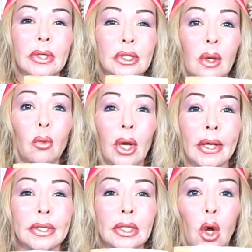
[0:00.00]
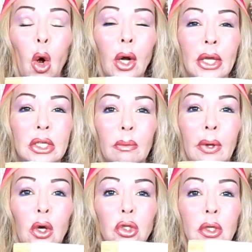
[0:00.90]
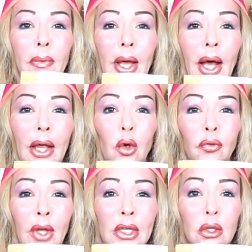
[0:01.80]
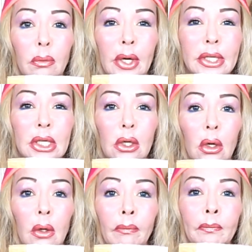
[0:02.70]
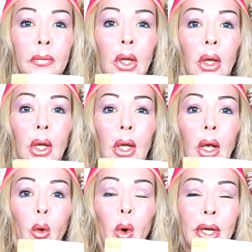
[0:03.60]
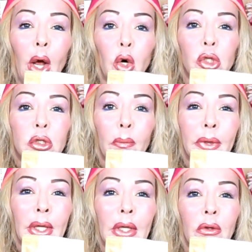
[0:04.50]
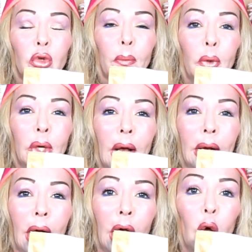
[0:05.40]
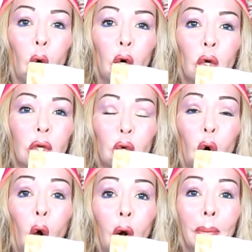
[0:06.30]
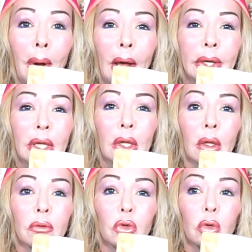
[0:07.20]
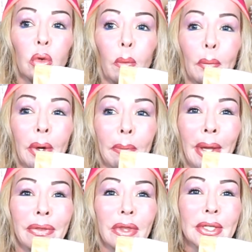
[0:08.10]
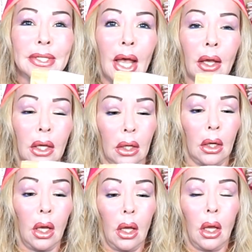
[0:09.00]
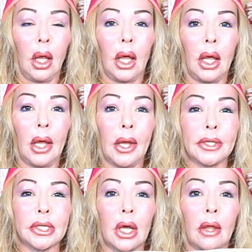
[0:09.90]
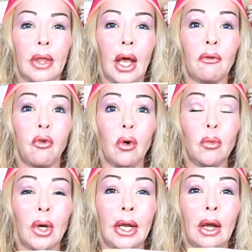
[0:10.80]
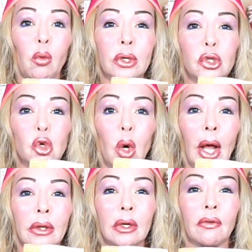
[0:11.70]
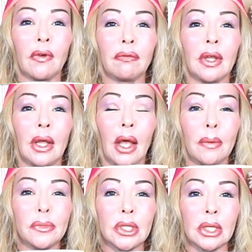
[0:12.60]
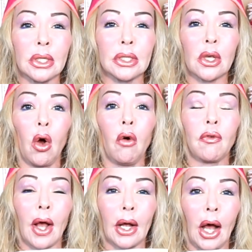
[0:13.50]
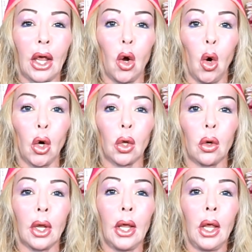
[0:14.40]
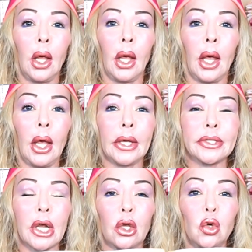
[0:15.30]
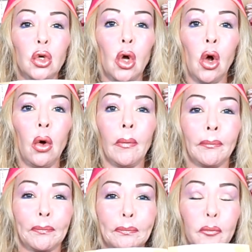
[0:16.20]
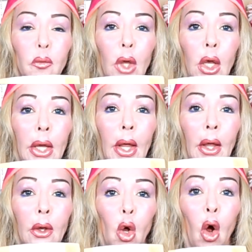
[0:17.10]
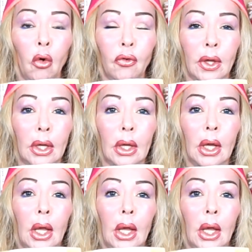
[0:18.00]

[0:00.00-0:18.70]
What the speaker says: stimulates collagen because of the high contents of retinol. What an awesome thing to put cacao oil on your whole body to prevent the sagging. And they have formulated with 250 mgs of cacao oil. And you know, coffee